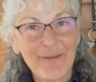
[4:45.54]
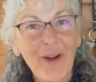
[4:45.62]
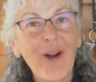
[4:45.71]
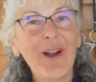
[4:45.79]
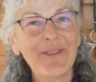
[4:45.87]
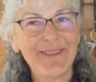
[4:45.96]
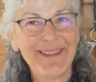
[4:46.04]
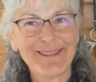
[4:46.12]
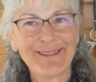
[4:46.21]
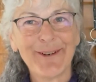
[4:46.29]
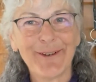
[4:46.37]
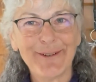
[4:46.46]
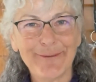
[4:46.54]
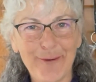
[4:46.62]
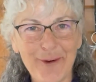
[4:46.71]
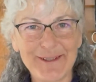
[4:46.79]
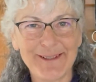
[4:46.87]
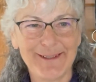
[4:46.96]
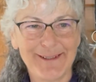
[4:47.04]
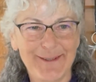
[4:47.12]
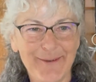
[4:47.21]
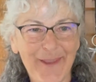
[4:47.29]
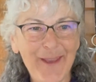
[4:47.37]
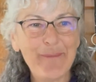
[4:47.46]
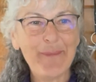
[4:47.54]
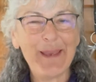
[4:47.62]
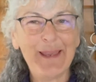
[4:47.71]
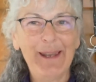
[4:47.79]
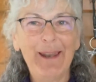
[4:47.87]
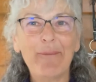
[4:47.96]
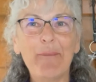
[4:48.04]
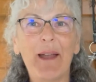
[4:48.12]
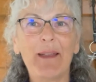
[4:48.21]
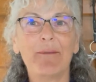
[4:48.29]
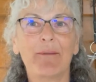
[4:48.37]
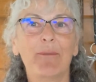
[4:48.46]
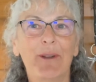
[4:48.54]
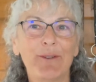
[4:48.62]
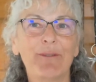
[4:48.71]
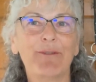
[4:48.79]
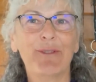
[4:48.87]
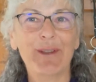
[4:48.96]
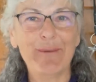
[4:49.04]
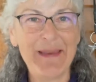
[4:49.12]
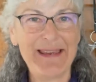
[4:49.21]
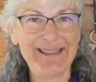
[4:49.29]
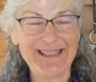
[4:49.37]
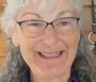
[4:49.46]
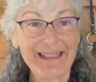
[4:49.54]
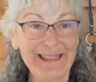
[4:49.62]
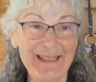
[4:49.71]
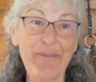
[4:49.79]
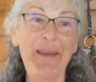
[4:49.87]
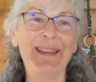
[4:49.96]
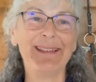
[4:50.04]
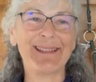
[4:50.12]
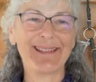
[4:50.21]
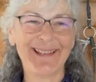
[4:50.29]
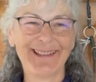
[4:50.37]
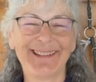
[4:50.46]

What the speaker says: on this herd of horses. So they've been my wonderful, amazing guinea pigs.